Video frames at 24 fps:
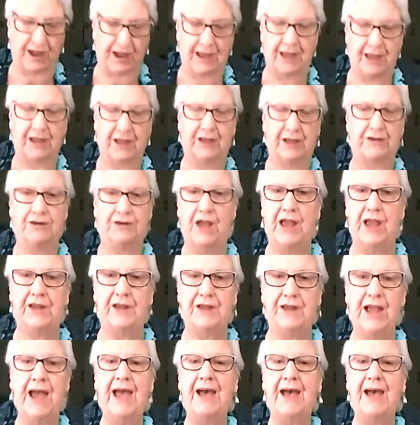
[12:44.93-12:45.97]
and
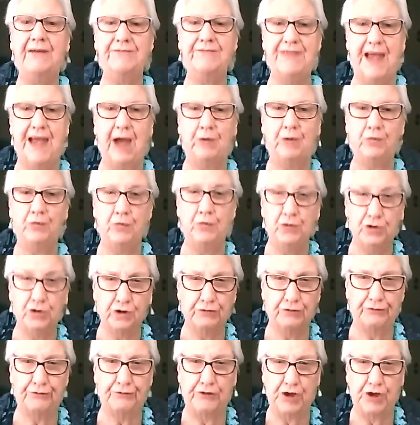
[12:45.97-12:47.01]
have that
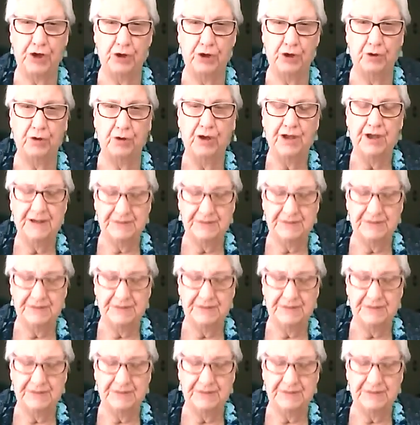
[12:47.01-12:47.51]
work for you